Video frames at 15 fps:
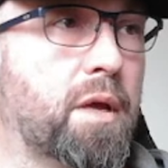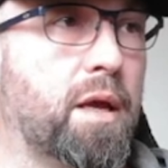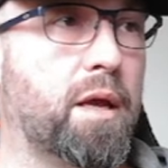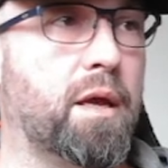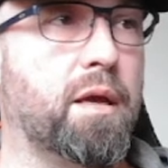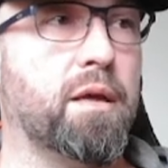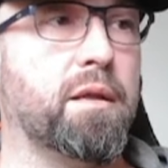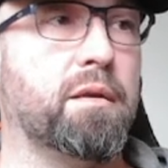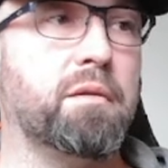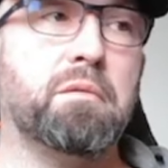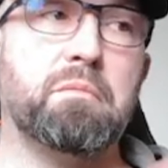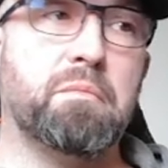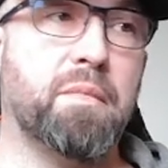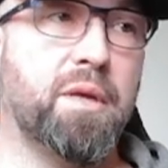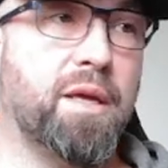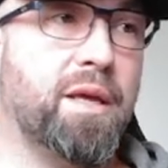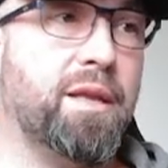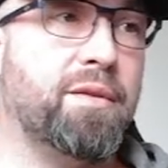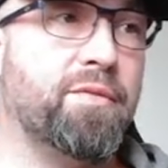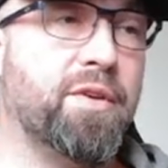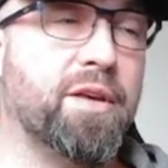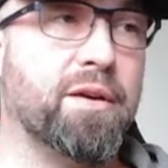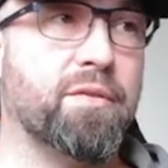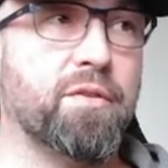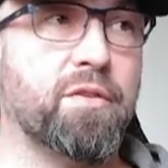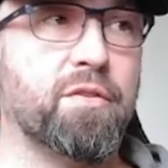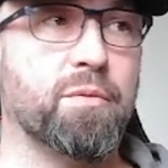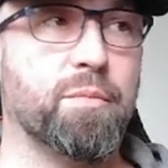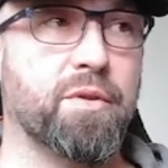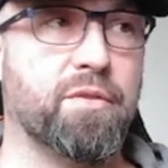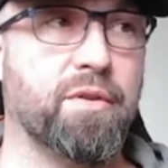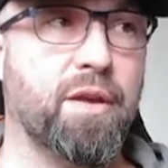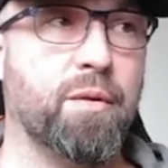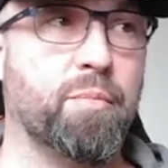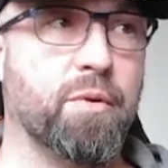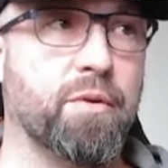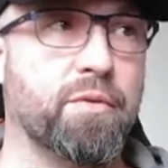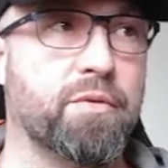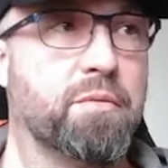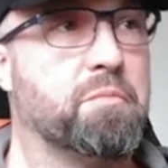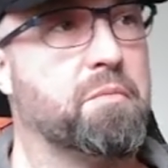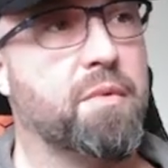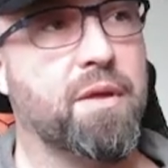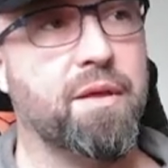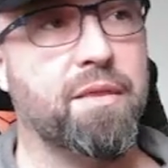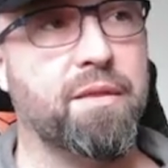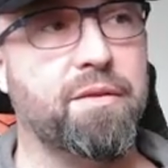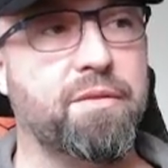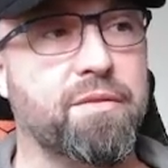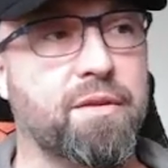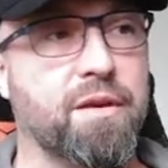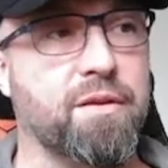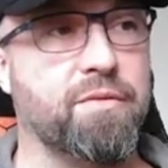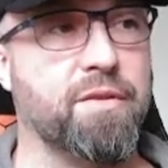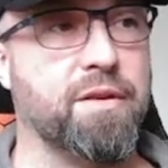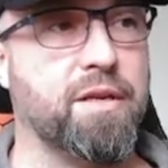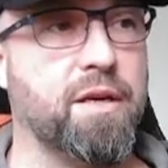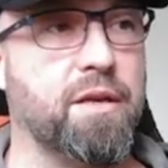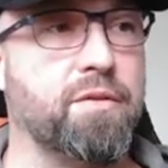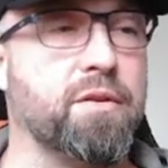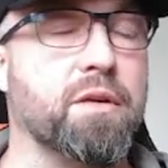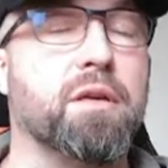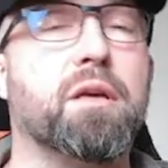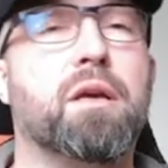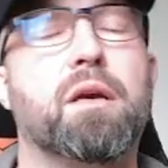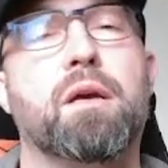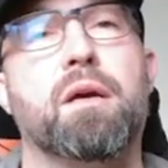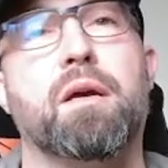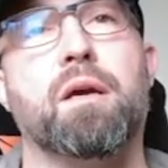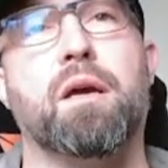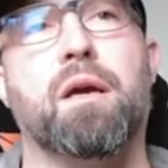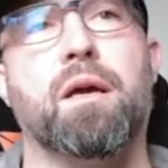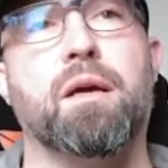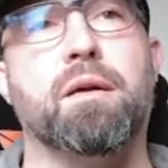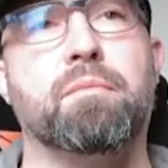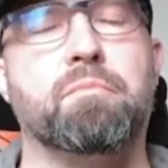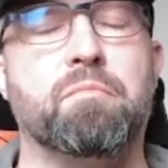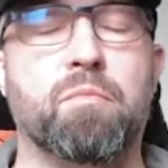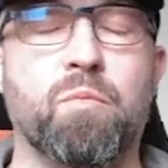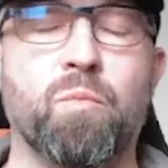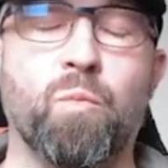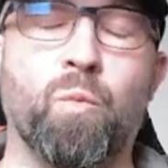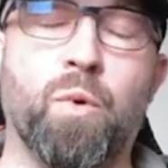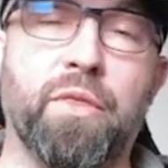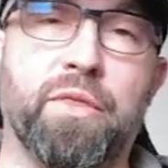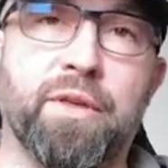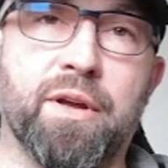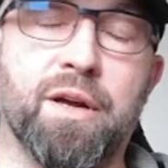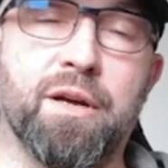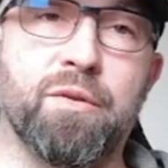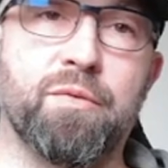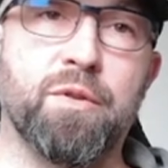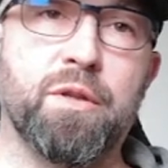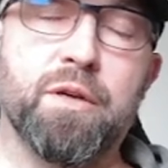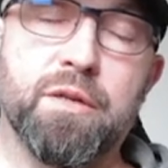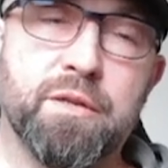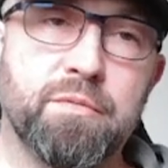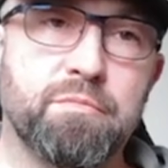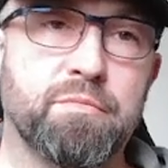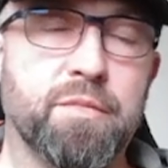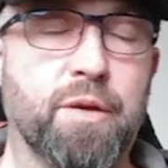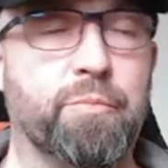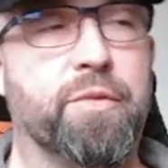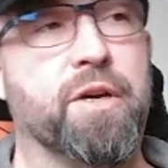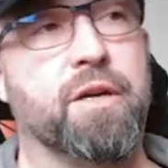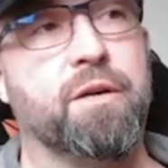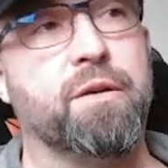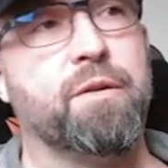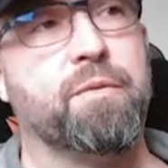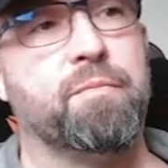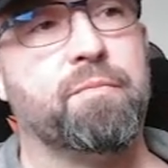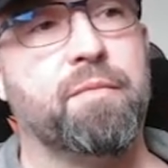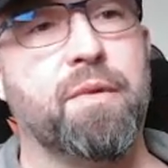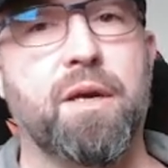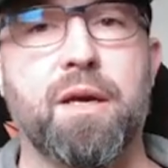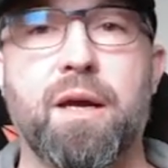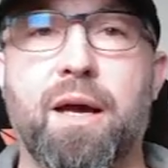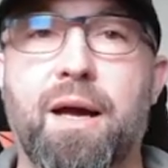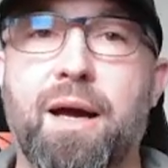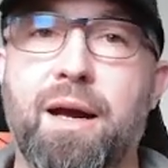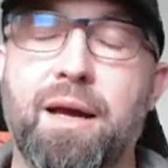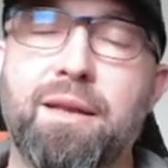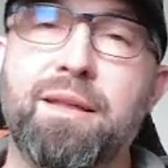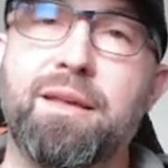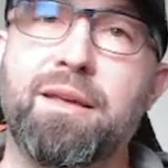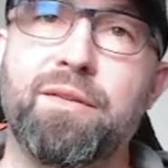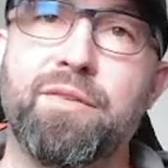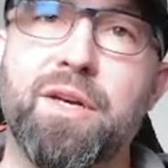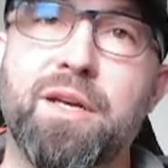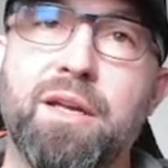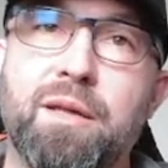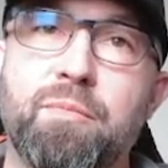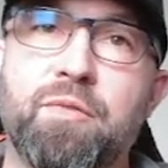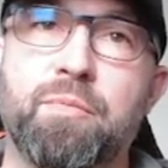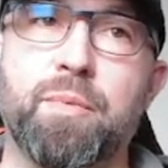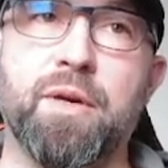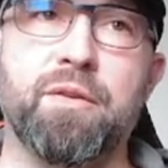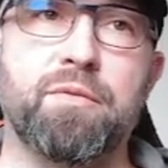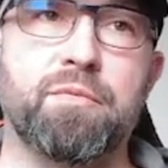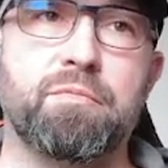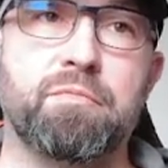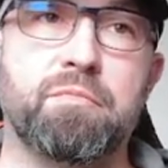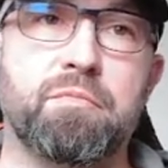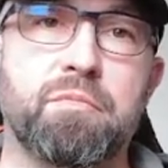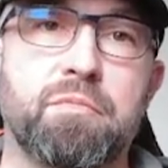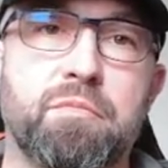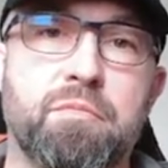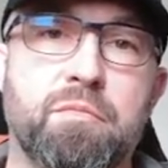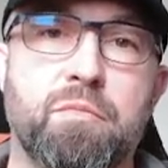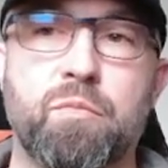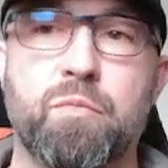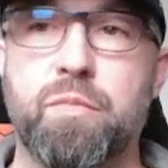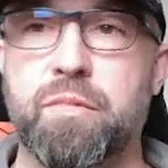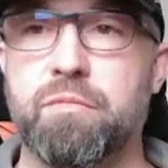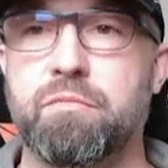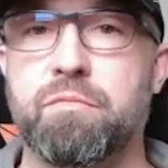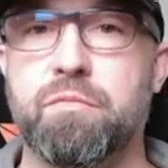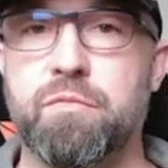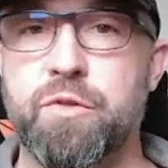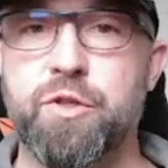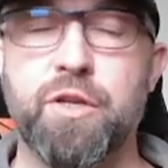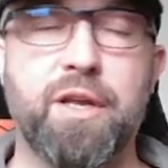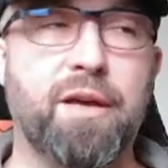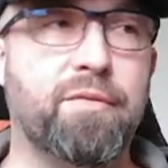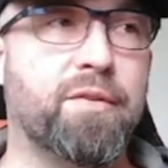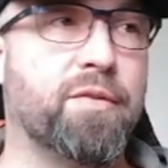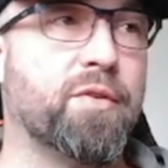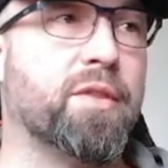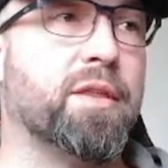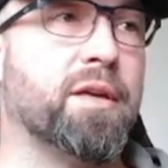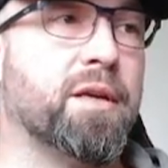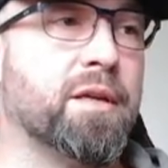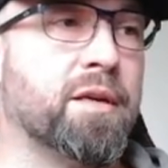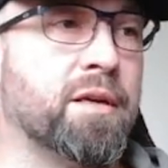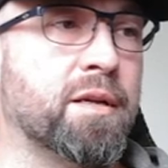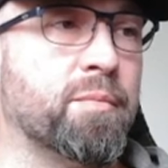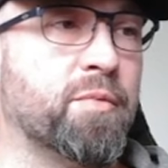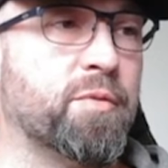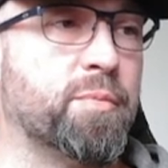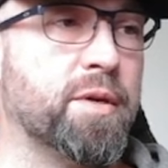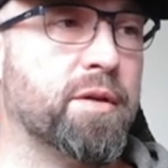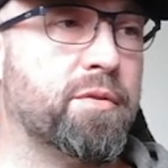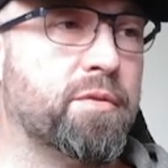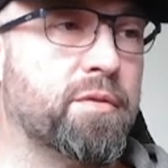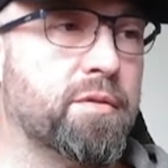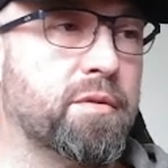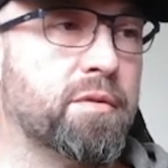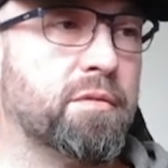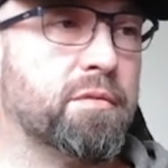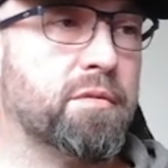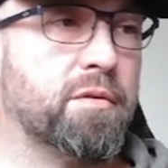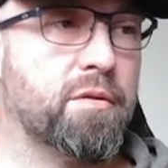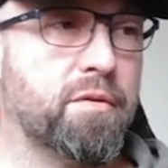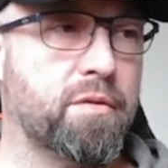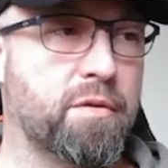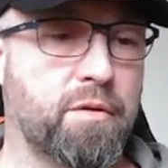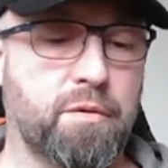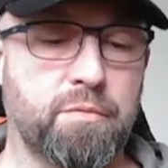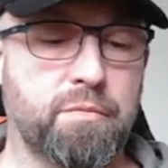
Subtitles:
And it even gave us some examples. This is kind of fantastic. One thing I overlooked, I'm tired. I didn't give it a namespace. We should have everything in a namespace. So